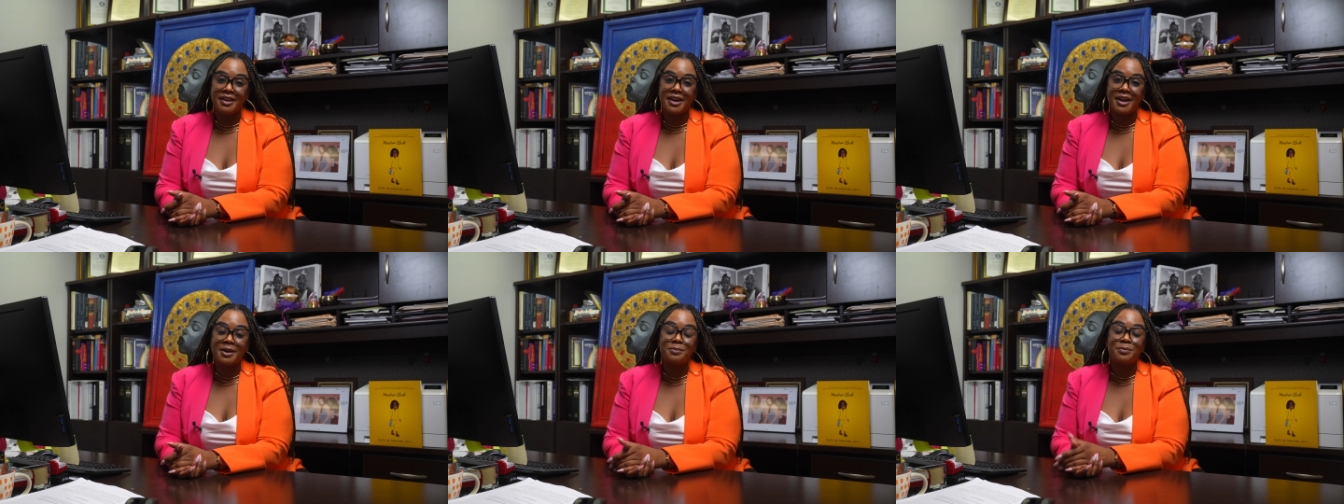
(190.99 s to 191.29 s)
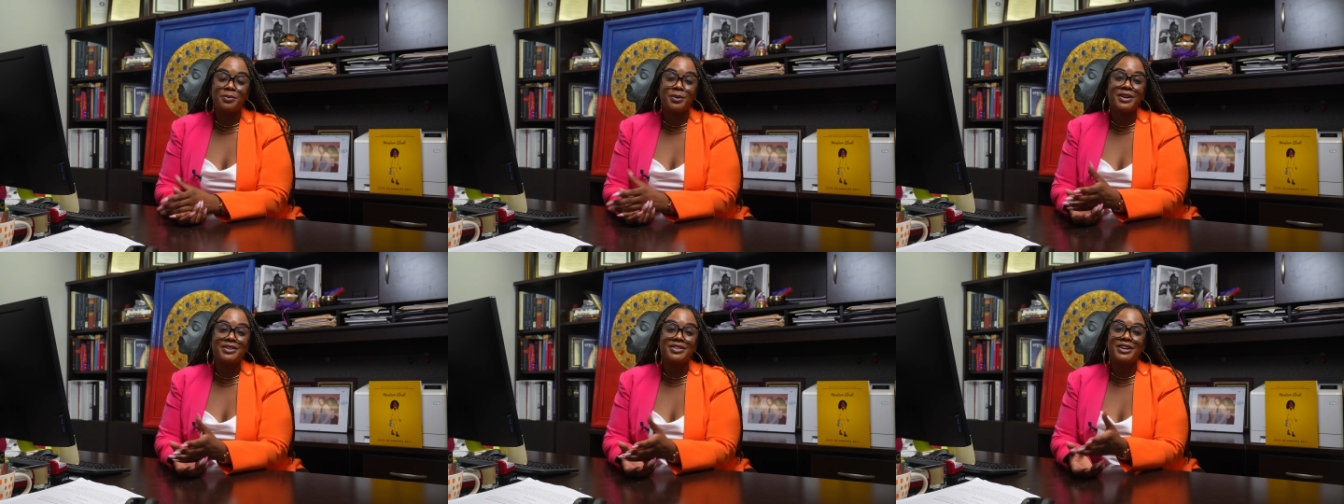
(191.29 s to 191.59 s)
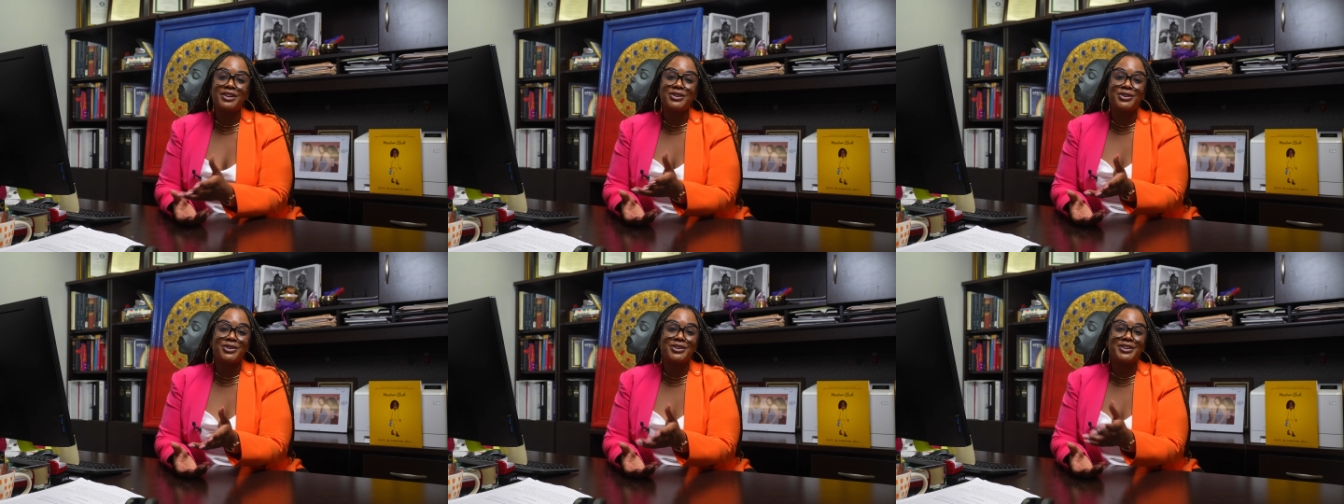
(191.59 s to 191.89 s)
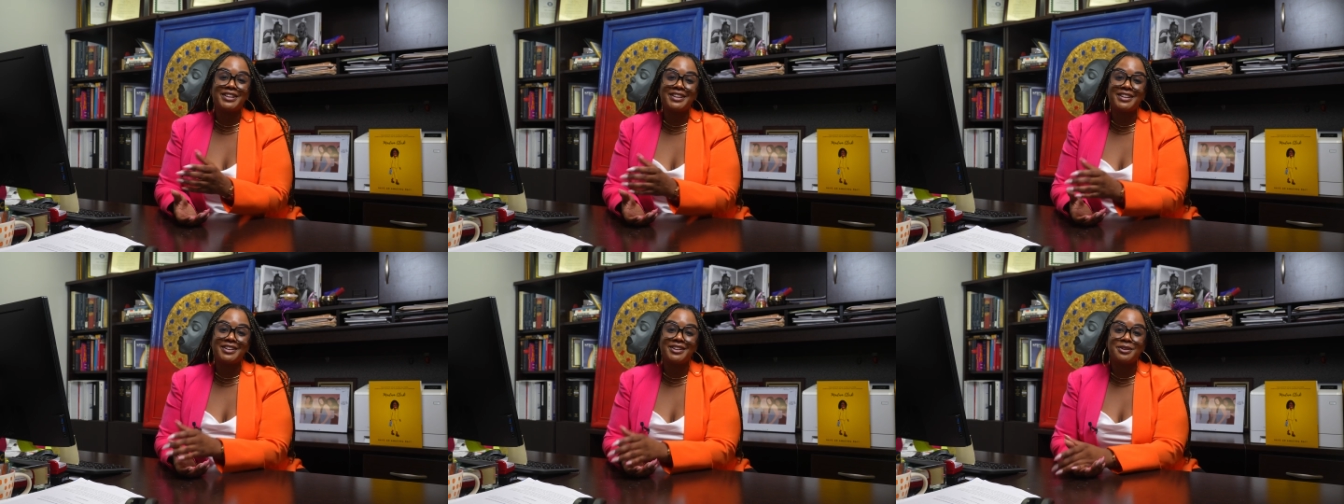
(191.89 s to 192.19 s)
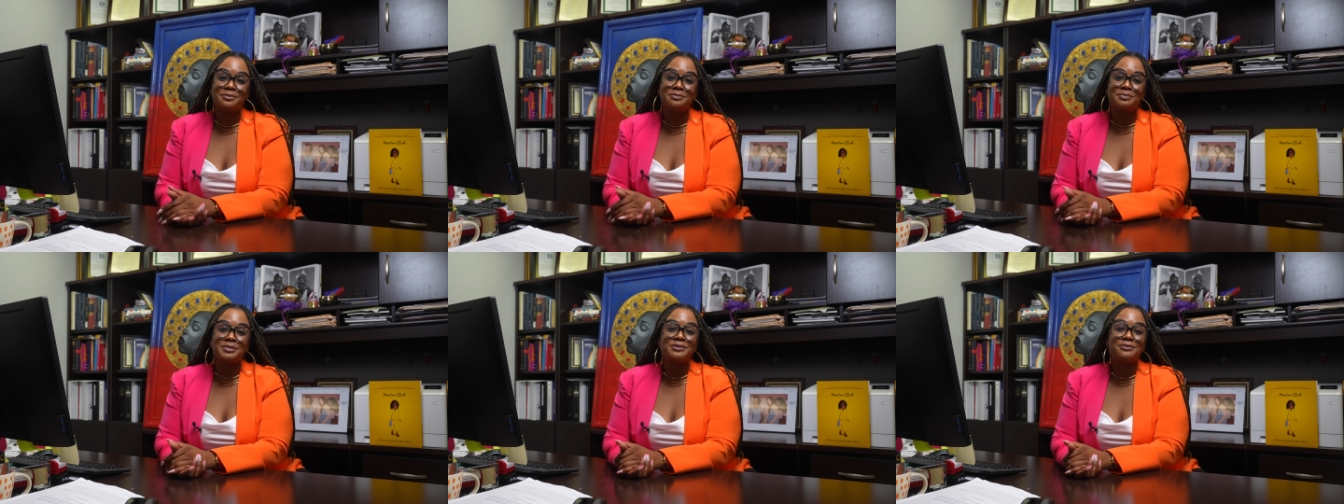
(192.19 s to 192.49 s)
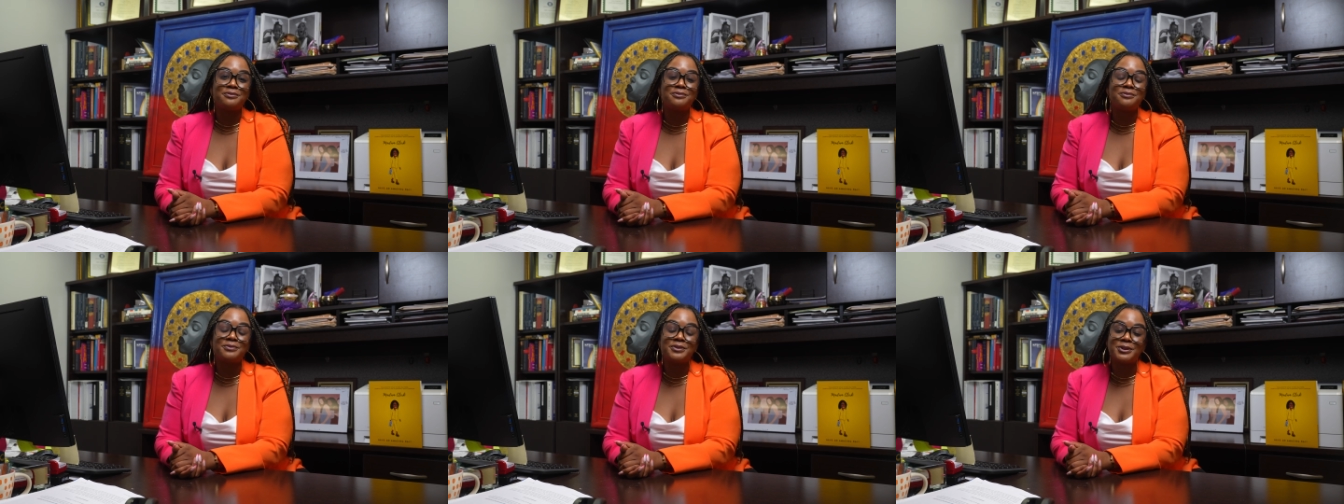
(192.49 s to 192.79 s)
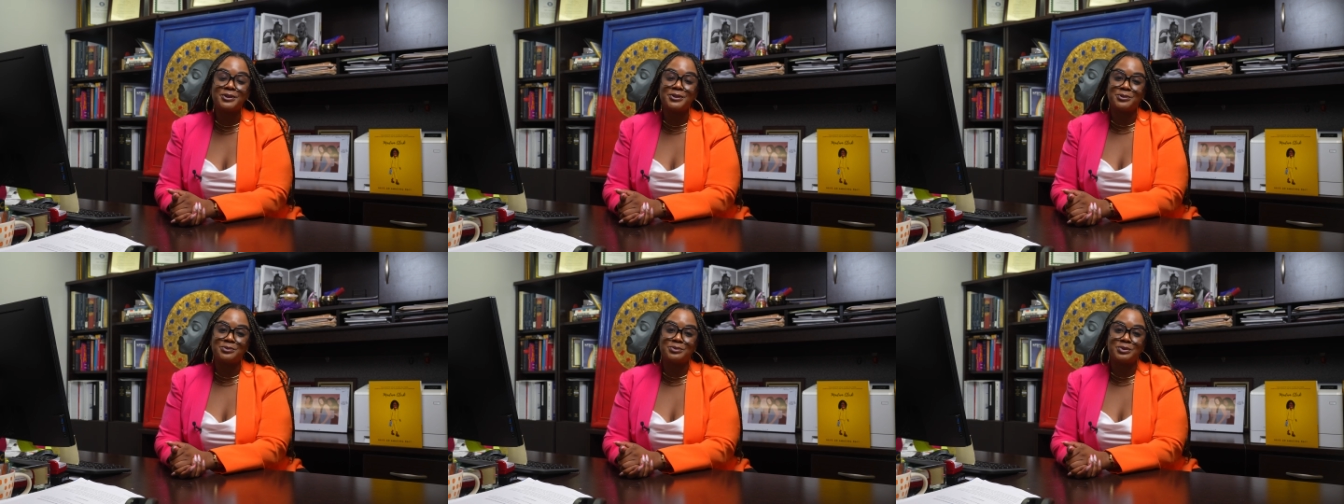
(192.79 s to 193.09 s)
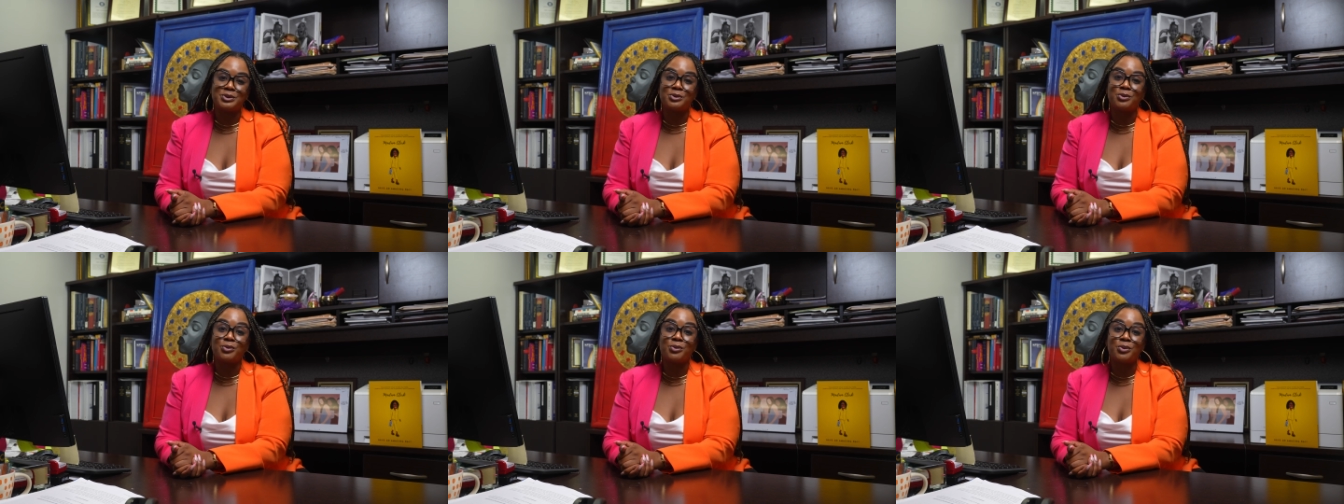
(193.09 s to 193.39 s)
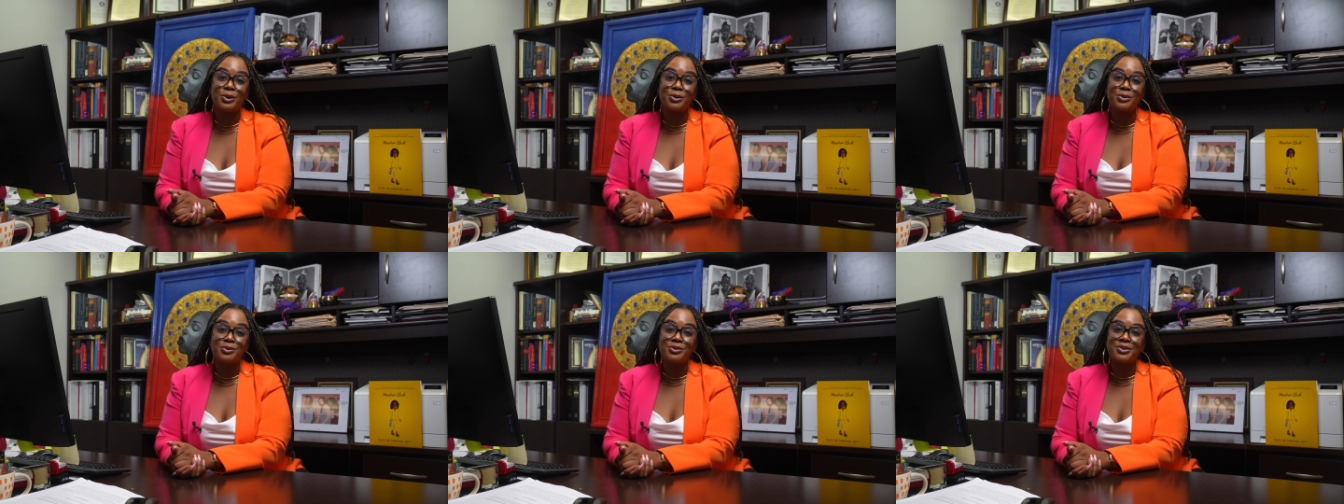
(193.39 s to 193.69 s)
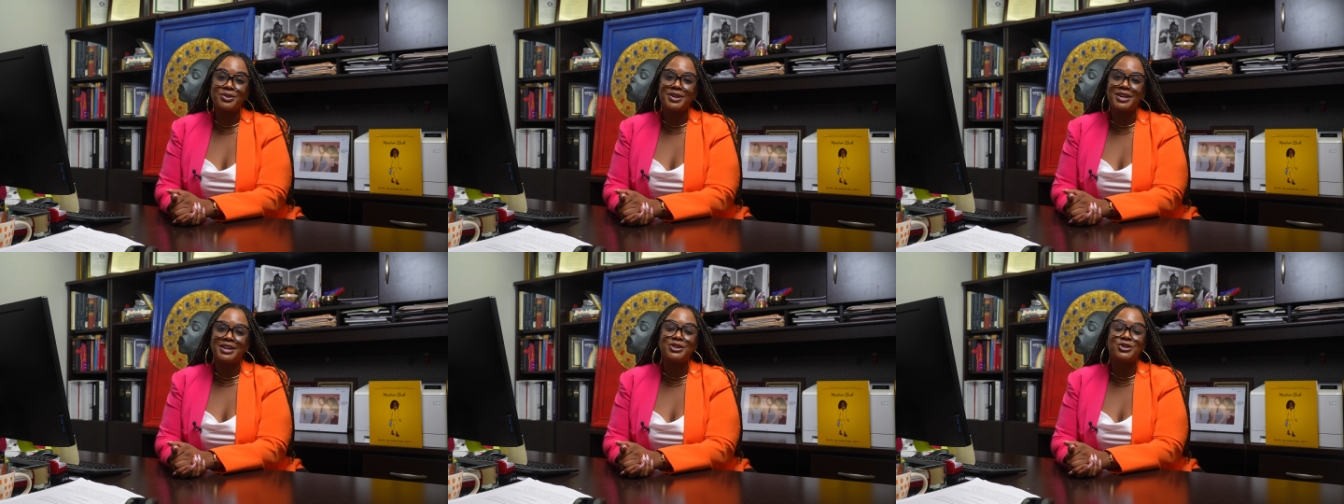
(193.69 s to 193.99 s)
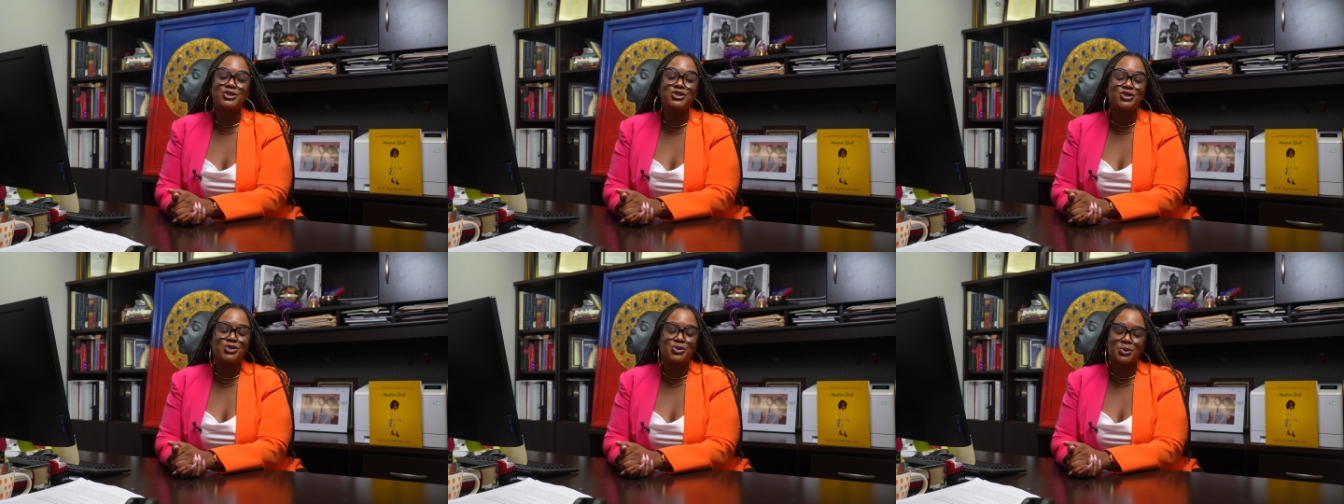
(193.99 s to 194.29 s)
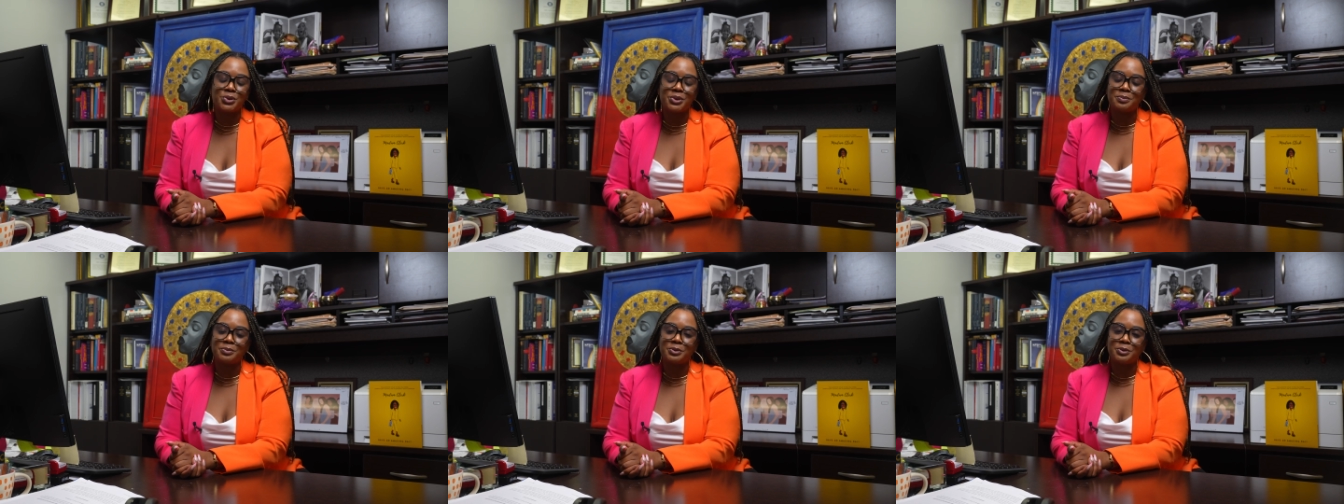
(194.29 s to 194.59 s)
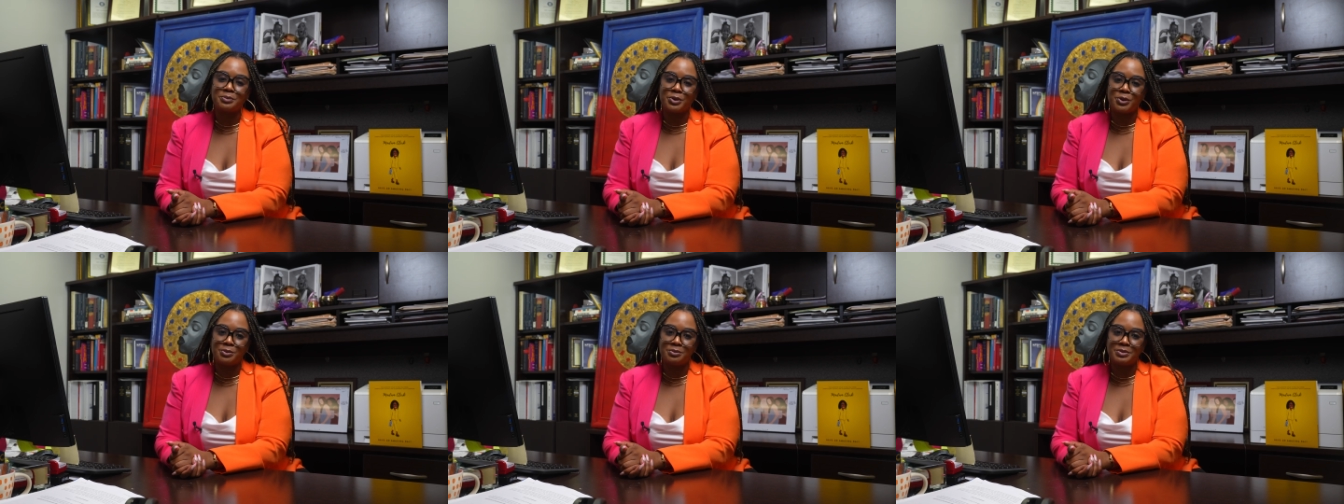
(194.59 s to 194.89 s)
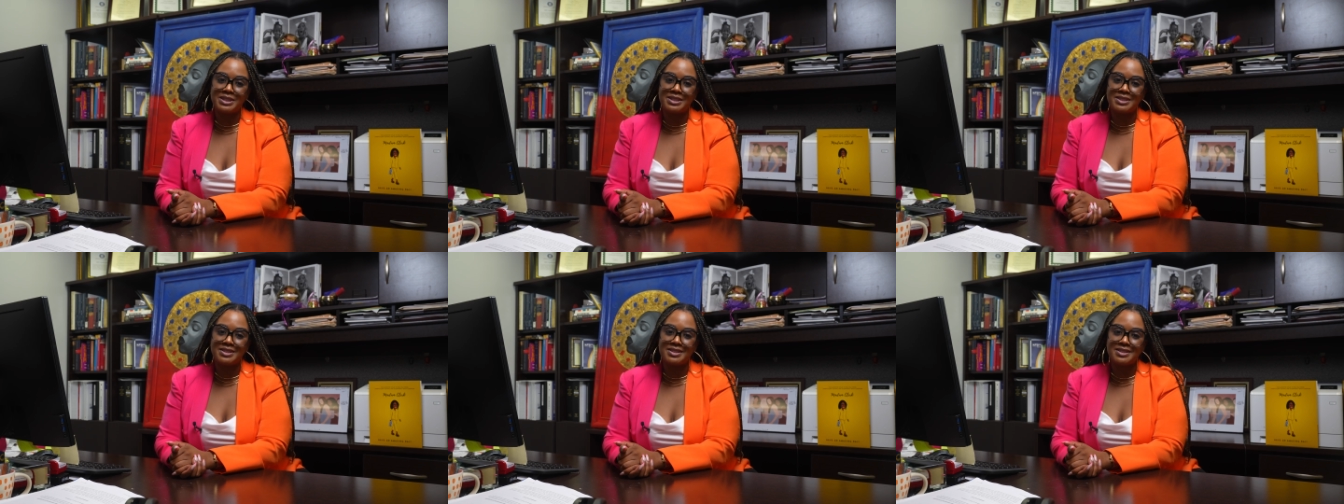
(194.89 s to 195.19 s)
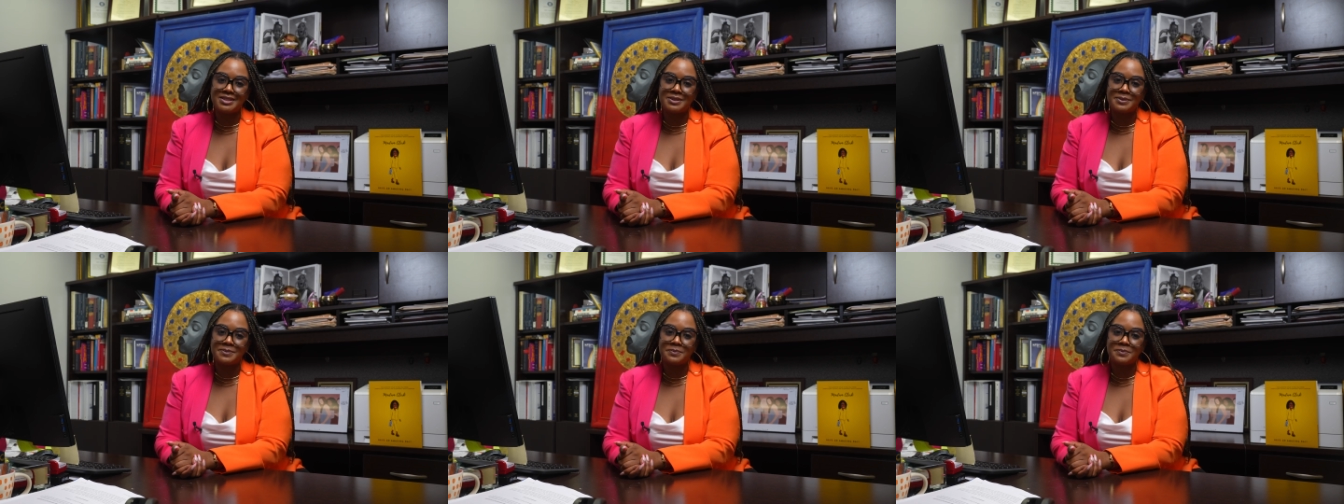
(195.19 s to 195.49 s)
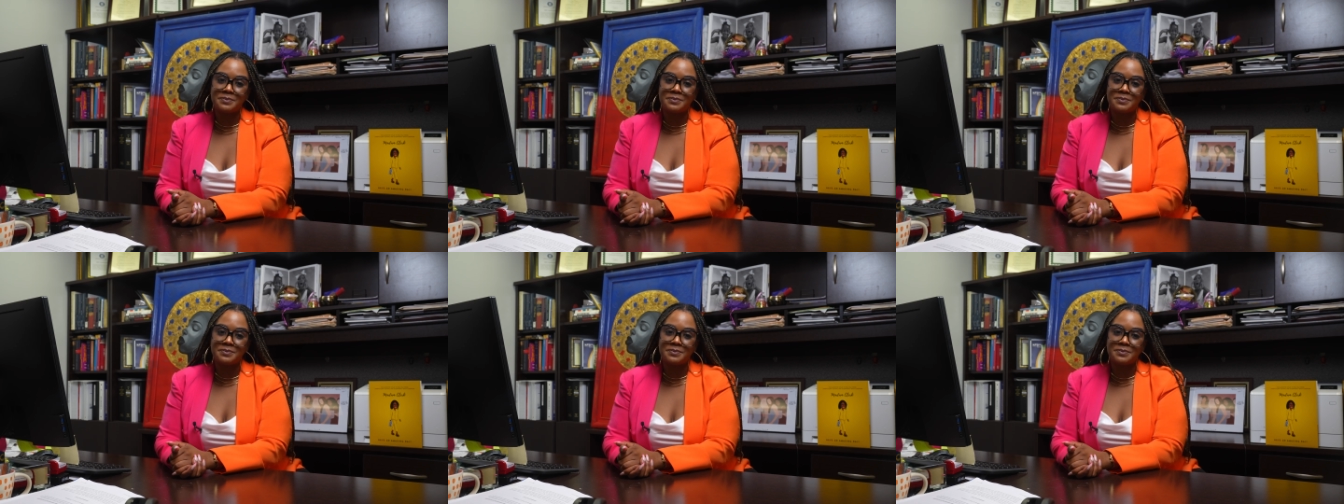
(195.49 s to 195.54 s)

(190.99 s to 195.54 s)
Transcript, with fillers: I pray that your year be filled with growth and enjoyable moments.